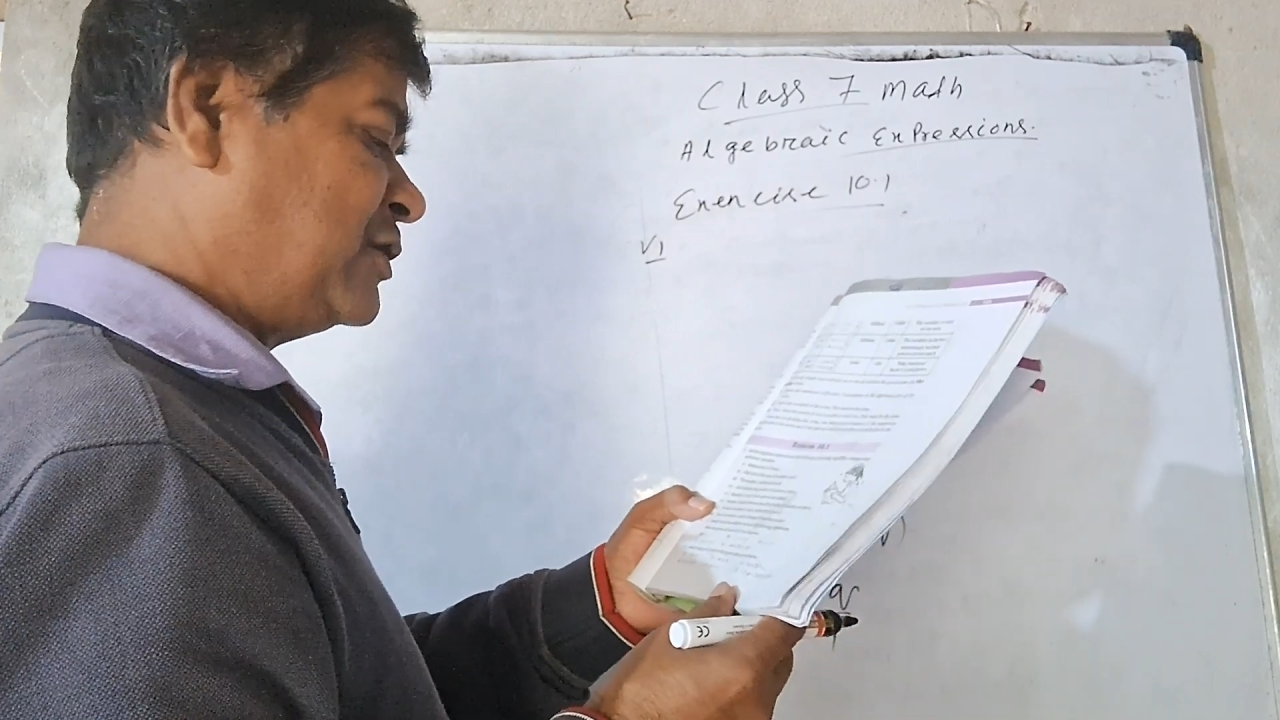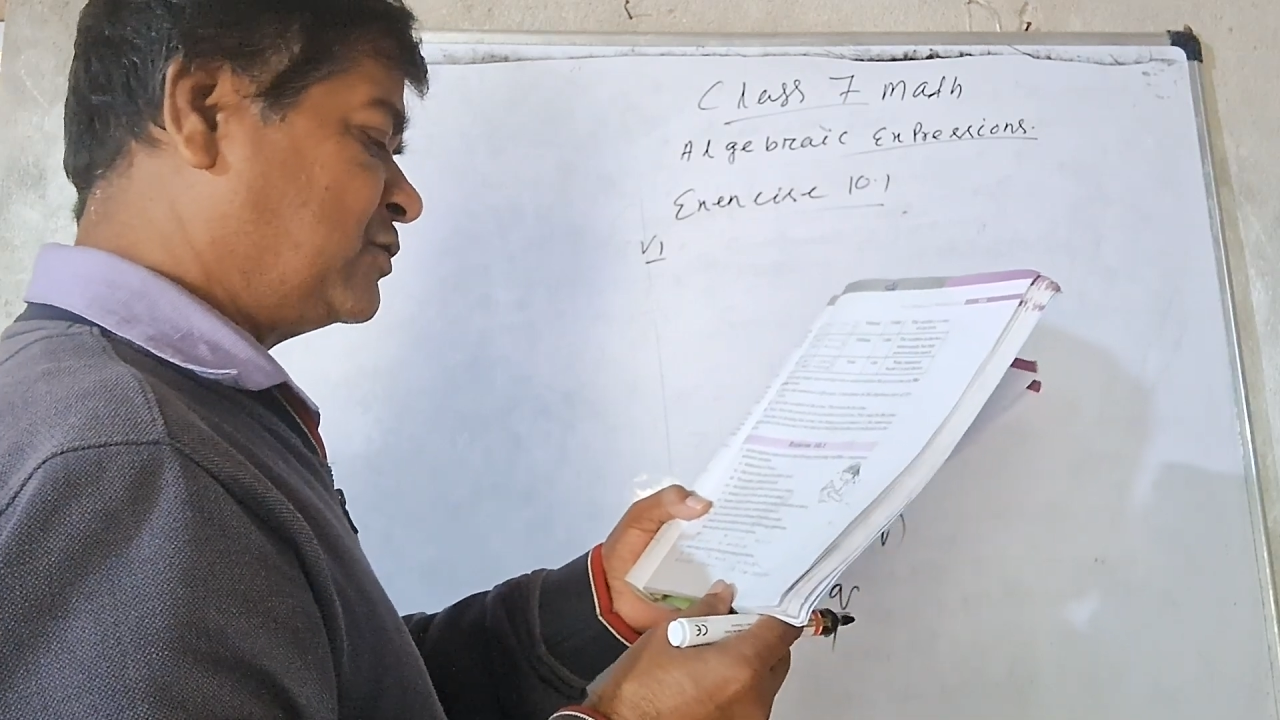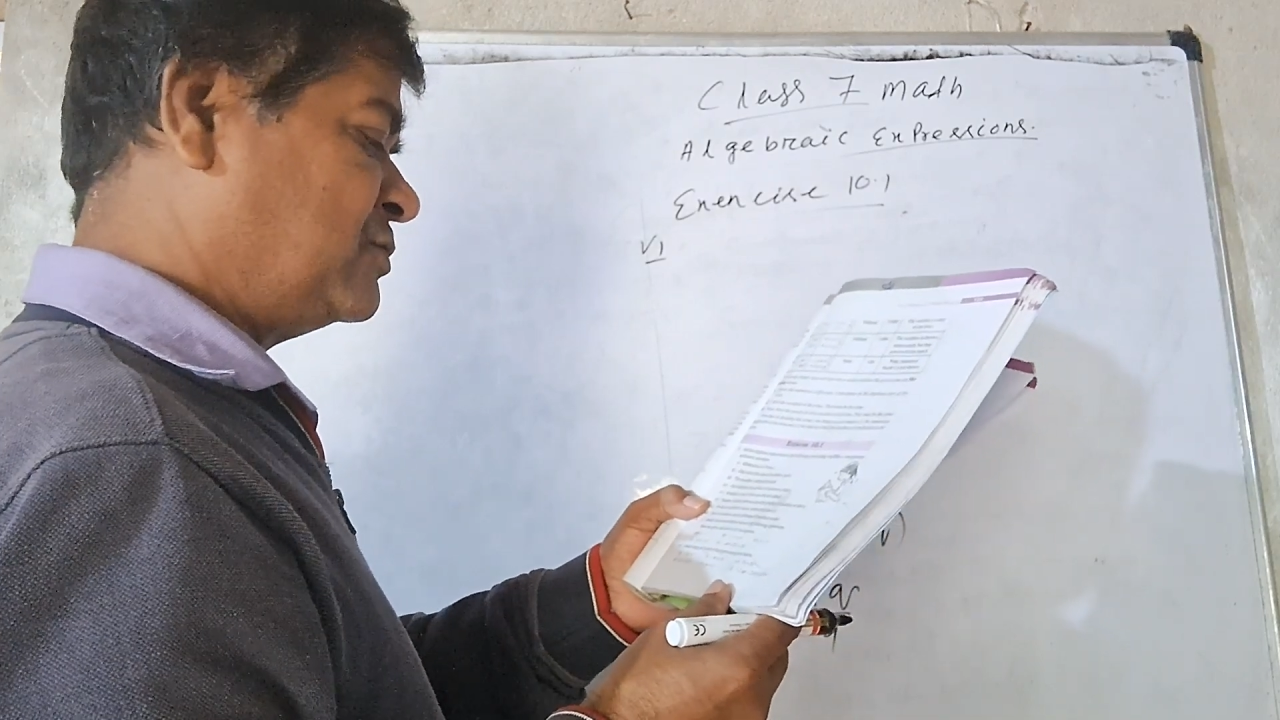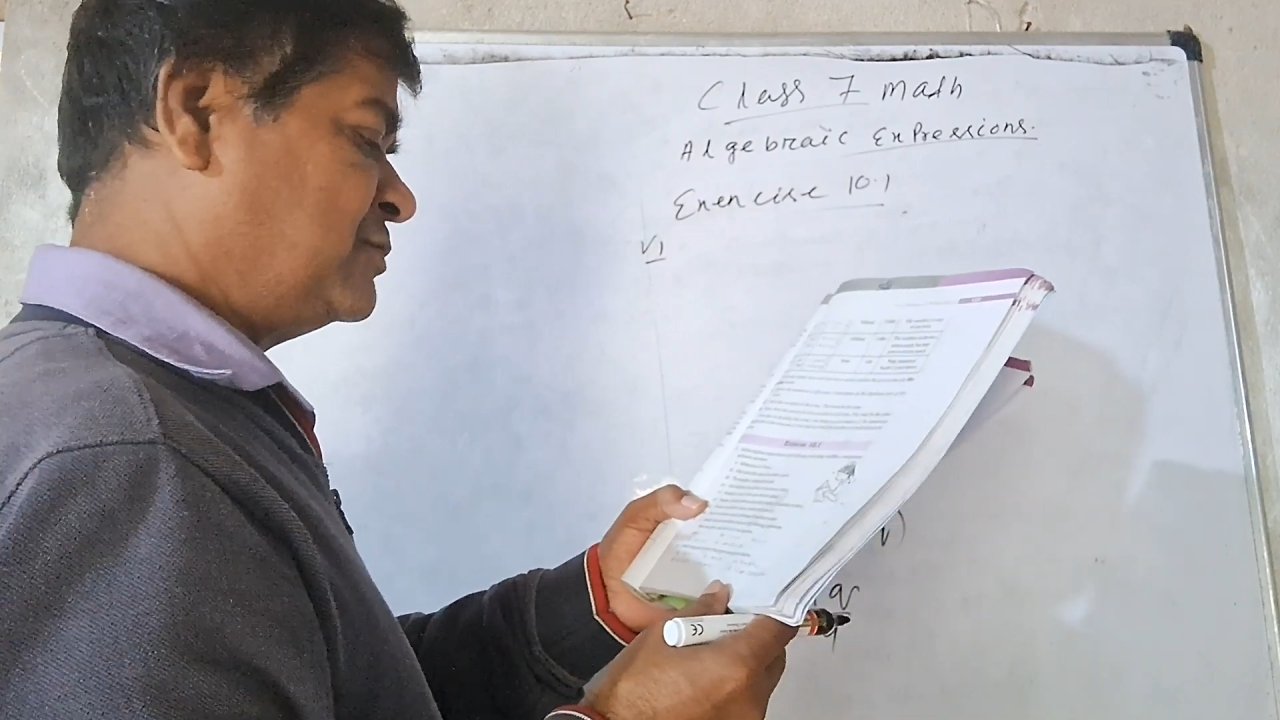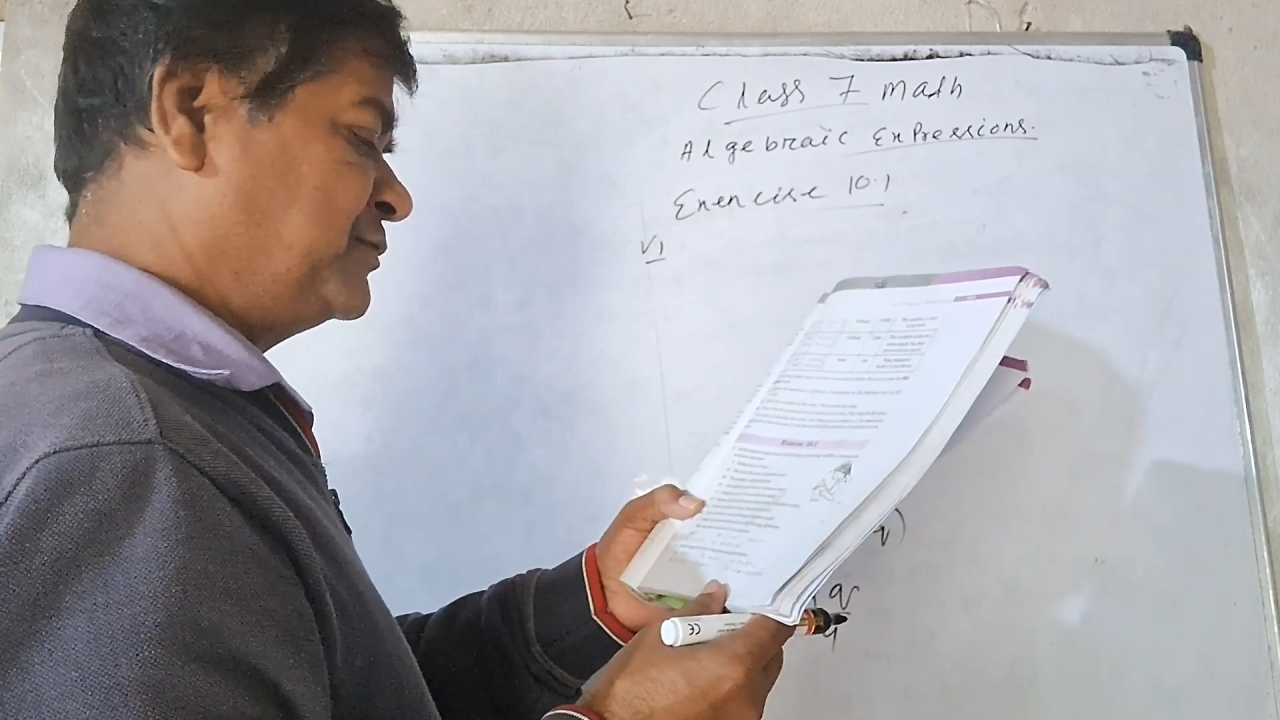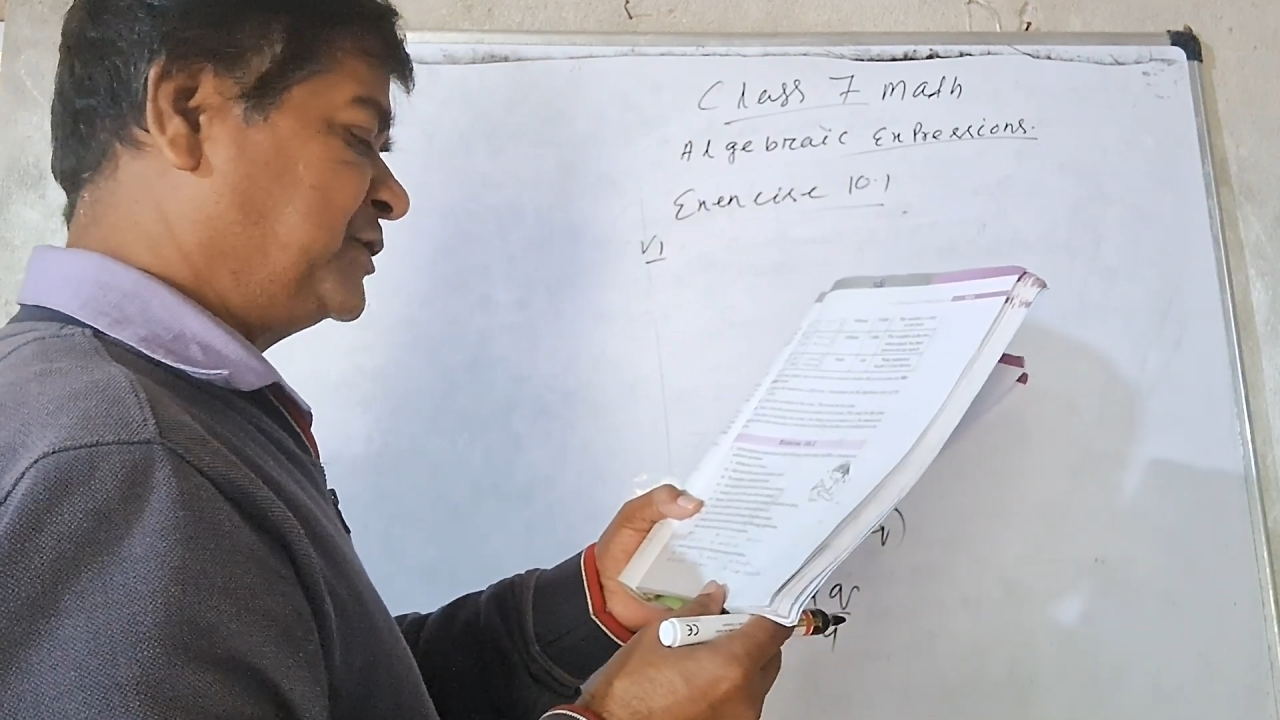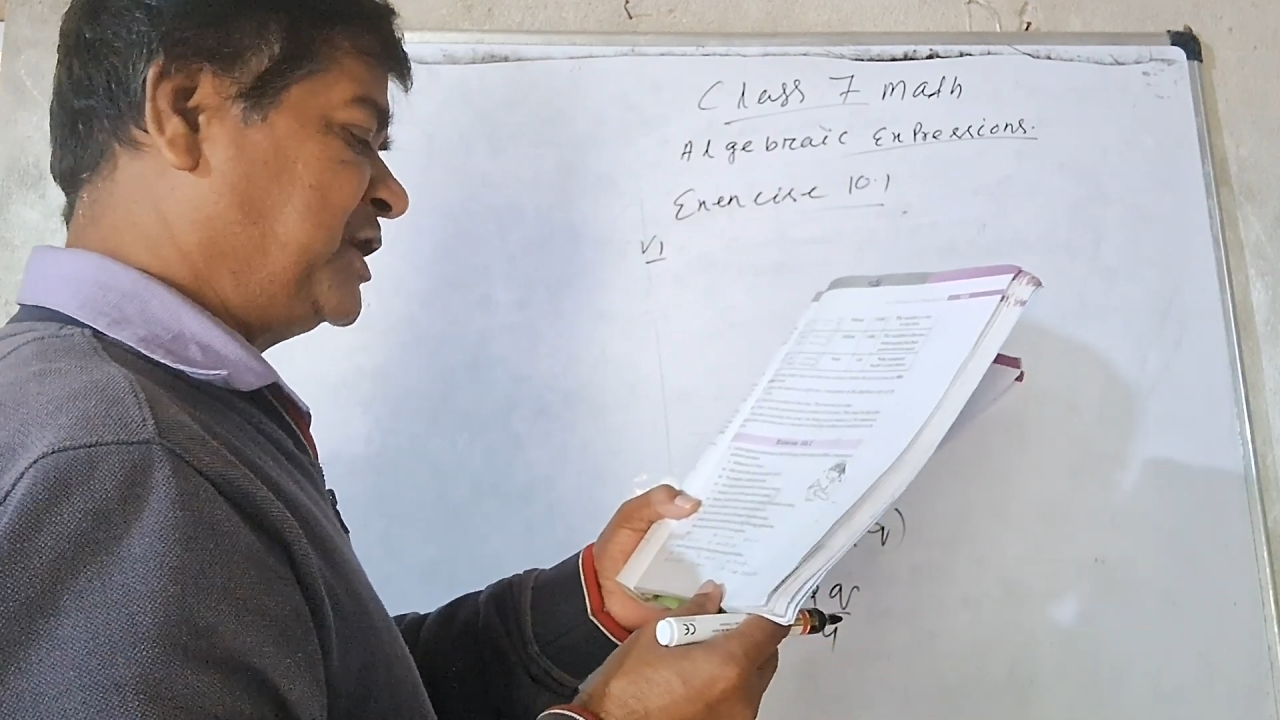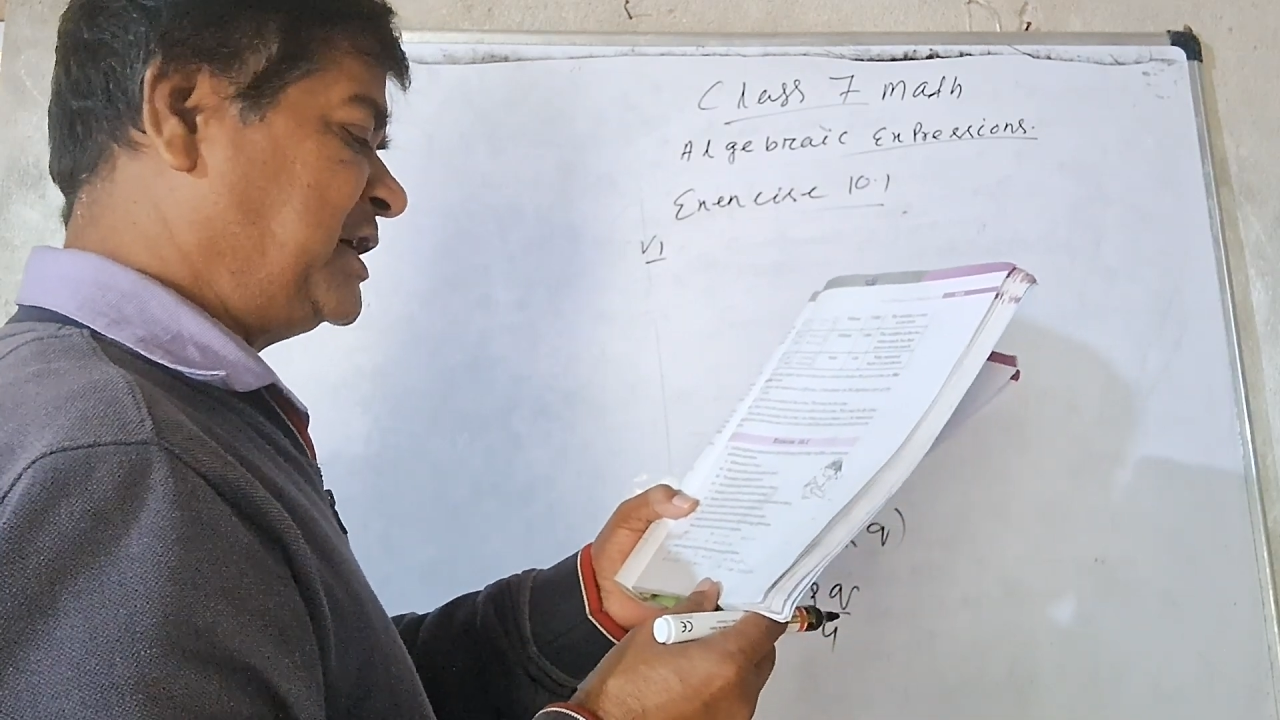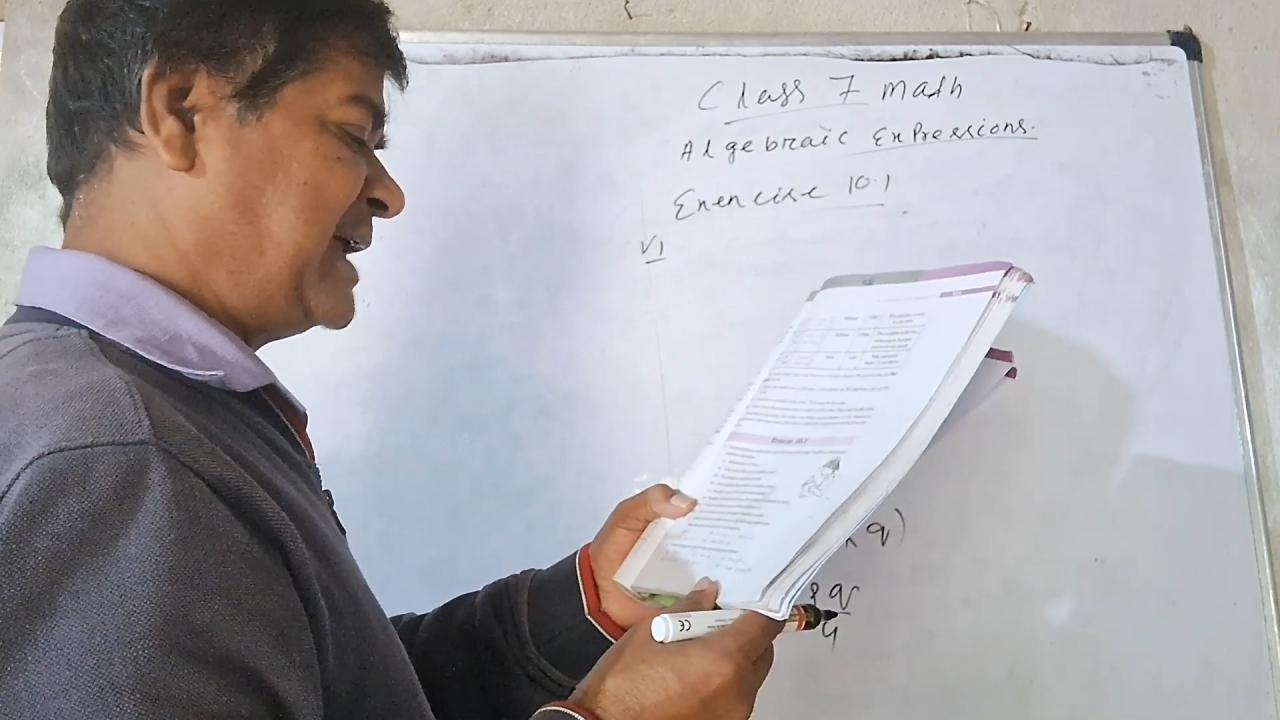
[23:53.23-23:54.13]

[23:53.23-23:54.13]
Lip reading: to 3